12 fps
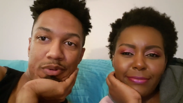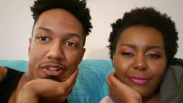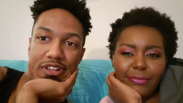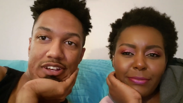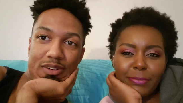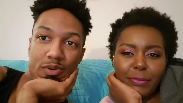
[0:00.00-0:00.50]

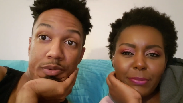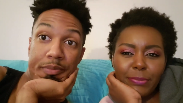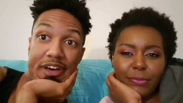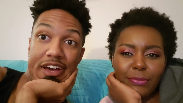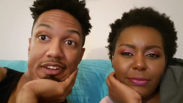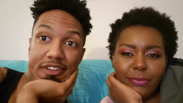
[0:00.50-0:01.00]
Speaker 1: we'll be
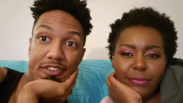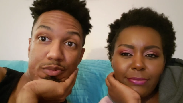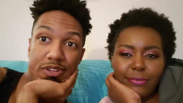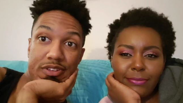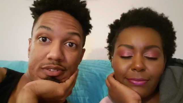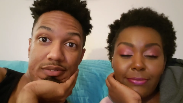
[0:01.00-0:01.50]
back next
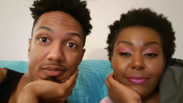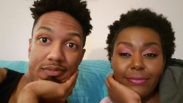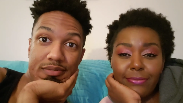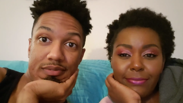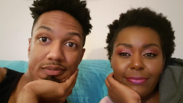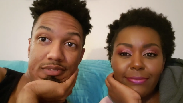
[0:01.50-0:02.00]
week.
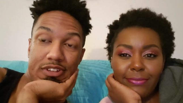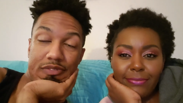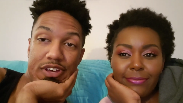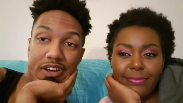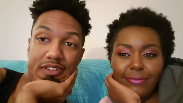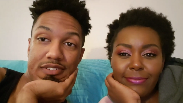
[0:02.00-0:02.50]
Love
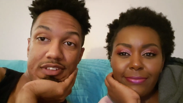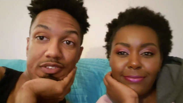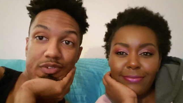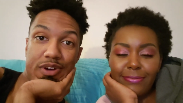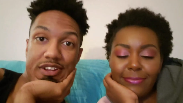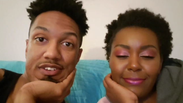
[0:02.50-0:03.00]
you guys.
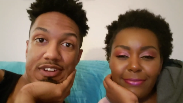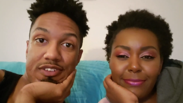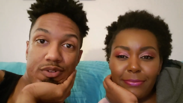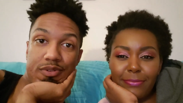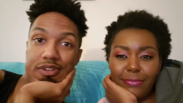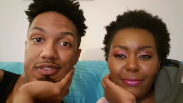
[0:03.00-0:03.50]
Thanks for watching, as
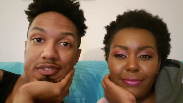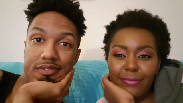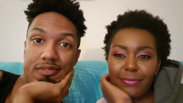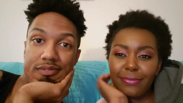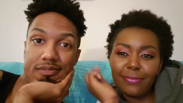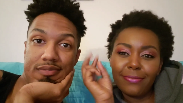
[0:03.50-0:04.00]
always.
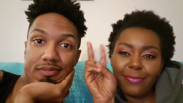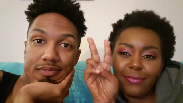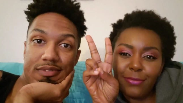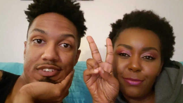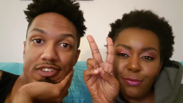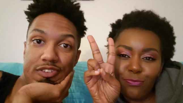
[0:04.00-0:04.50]

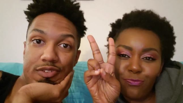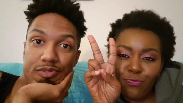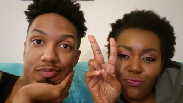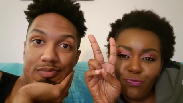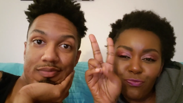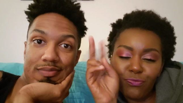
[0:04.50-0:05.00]
See you
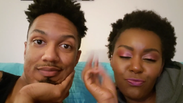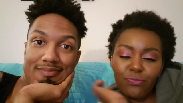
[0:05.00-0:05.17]
soon.